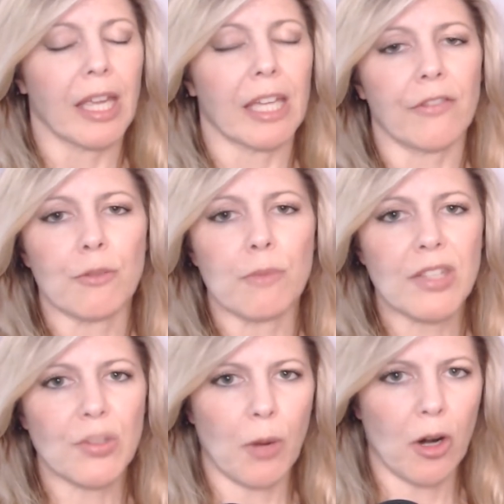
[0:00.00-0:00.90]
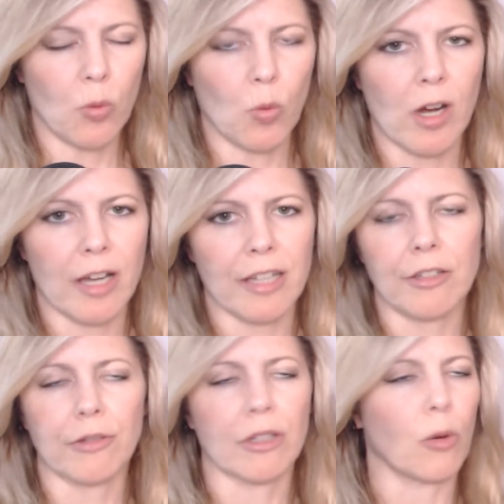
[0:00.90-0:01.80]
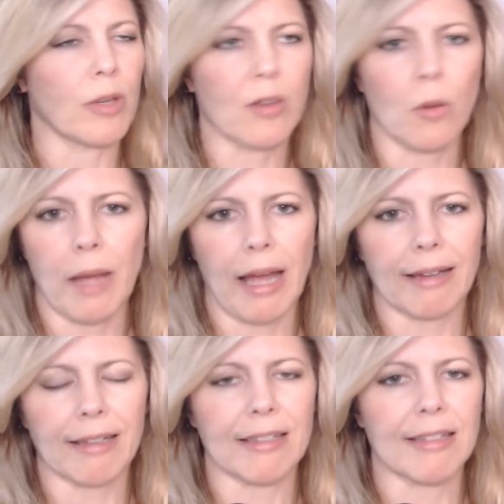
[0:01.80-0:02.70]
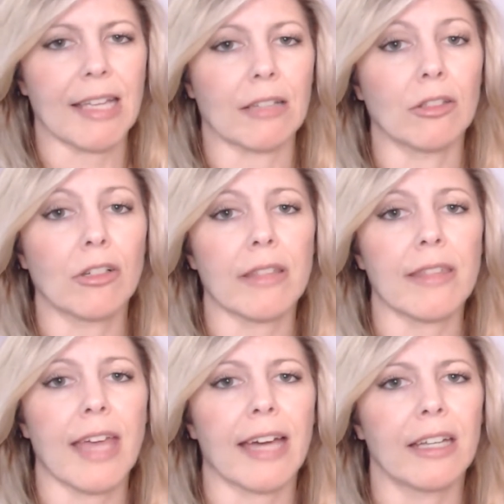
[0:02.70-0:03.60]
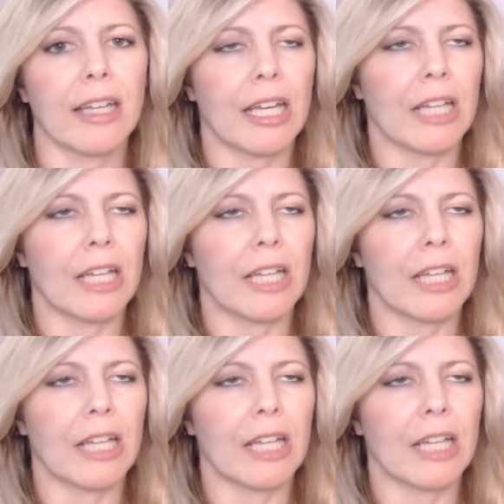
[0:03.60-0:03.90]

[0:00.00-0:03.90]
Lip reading: And if you missed part 1, you can always go back and take a look at that